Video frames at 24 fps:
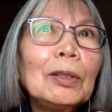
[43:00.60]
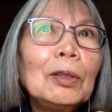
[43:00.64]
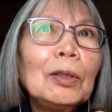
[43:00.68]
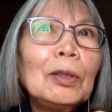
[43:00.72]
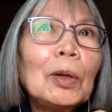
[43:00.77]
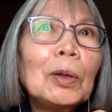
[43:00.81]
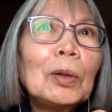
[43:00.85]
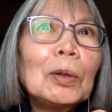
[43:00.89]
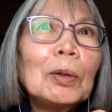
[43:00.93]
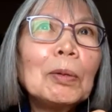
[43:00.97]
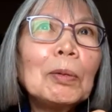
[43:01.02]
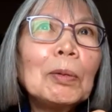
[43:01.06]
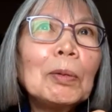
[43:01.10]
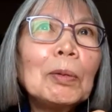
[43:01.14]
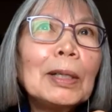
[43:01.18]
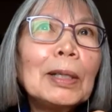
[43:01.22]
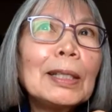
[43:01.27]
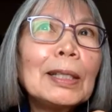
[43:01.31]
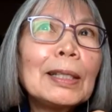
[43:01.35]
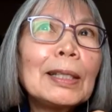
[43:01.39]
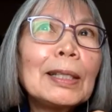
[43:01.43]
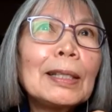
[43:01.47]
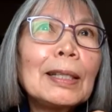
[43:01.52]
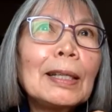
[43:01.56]
no, it
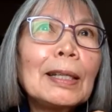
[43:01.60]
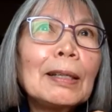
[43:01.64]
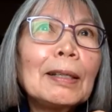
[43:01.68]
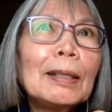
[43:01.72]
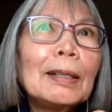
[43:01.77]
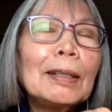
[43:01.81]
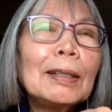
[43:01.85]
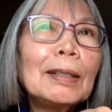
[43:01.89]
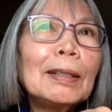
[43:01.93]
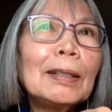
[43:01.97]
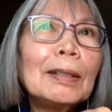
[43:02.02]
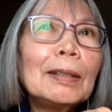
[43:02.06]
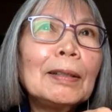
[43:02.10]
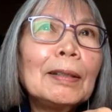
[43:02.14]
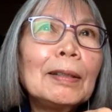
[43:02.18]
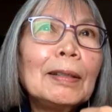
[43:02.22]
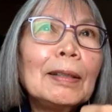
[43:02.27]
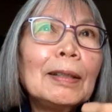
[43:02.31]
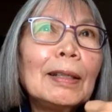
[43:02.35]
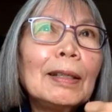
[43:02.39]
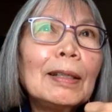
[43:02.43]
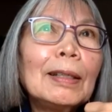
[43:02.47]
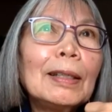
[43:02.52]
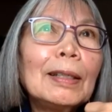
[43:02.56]
was the
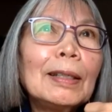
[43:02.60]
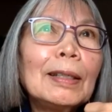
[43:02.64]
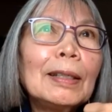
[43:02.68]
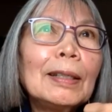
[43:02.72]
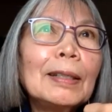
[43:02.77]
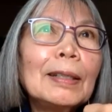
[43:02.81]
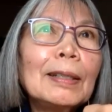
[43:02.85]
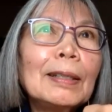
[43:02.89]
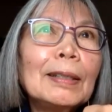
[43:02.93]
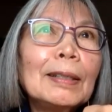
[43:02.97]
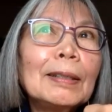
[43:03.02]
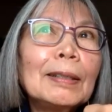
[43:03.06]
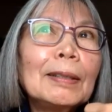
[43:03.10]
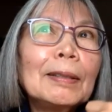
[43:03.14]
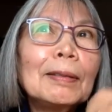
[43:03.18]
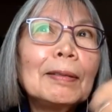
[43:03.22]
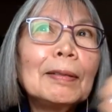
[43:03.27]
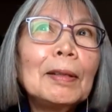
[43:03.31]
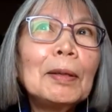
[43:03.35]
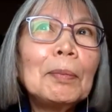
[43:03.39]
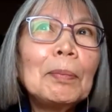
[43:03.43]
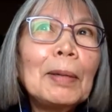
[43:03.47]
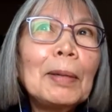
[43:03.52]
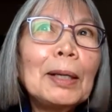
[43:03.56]
uh,
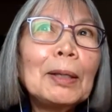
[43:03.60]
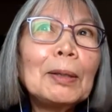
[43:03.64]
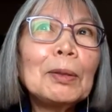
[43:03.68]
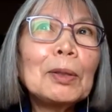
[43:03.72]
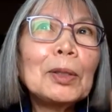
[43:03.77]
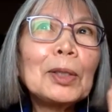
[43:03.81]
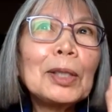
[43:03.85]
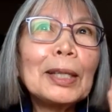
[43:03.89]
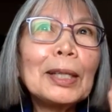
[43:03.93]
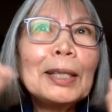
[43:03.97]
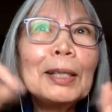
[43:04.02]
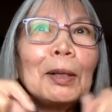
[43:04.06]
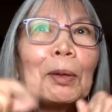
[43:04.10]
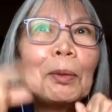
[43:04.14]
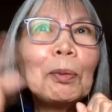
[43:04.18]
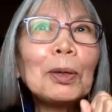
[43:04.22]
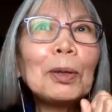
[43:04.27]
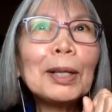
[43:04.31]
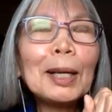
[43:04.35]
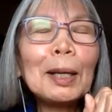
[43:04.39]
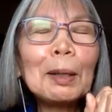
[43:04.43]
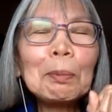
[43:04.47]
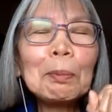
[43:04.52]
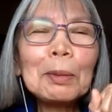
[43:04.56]
the mouse, and it
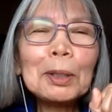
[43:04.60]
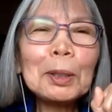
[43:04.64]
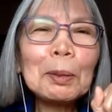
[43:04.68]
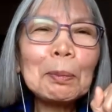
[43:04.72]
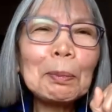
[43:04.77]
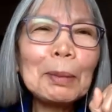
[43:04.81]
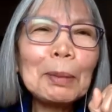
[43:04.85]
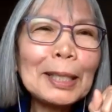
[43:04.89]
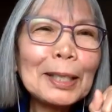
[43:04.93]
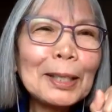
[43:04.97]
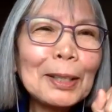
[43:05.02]
will come to me.